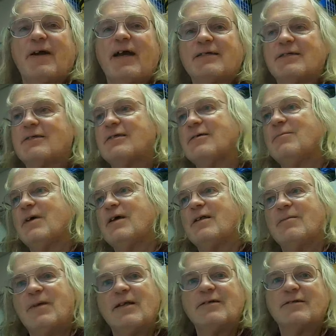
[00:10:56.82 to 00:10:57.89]
fractions to
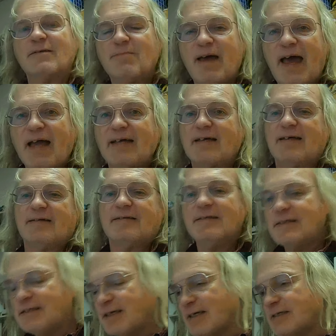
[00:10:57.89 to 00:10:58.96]
millimeters and back again.
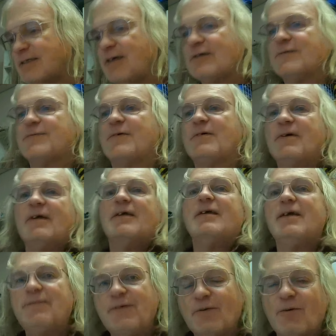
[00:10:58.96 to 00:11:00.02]
This is just useful
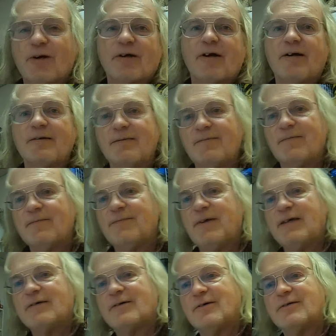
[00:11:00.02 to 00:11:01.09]
if you work on
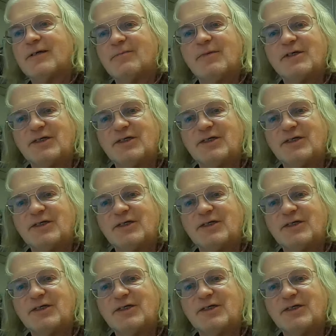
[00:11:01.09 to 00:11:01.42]
vehicles and